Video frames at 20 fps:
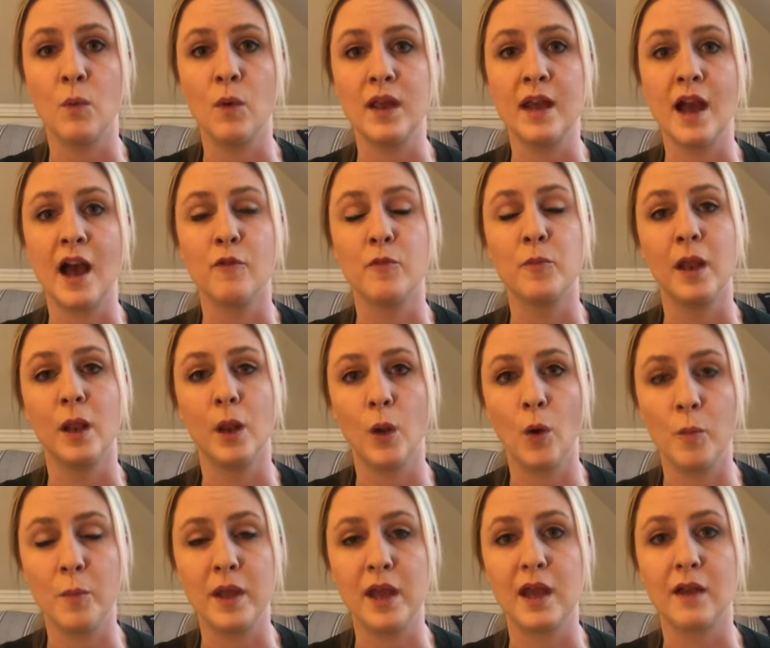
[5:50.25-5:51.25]
we have been
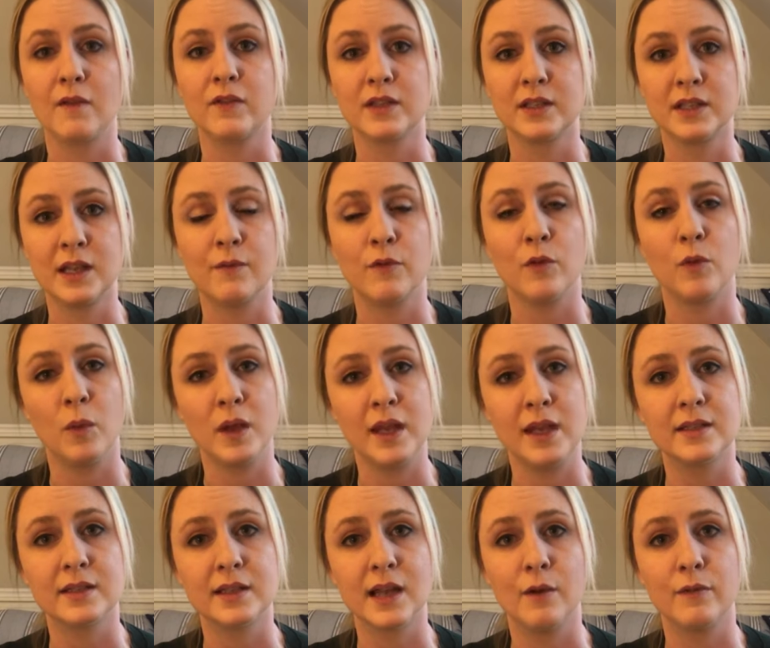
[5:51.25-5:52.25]
lobbying for several
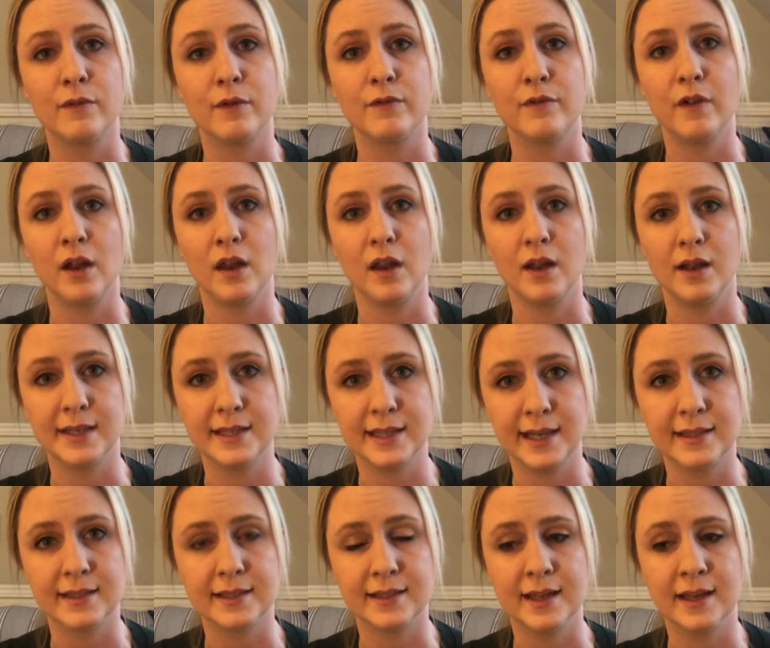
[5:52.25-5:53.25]
weeks now for frontline
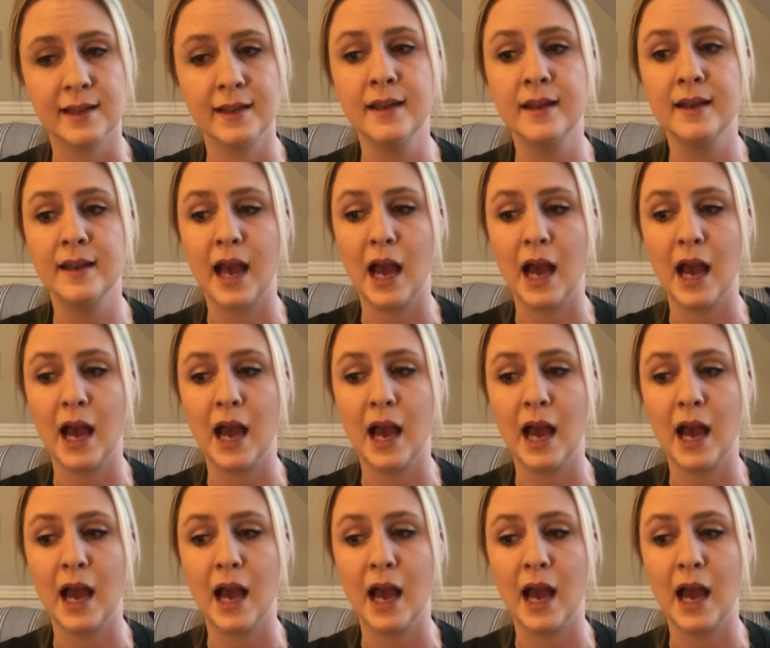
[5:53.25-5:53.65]
testing,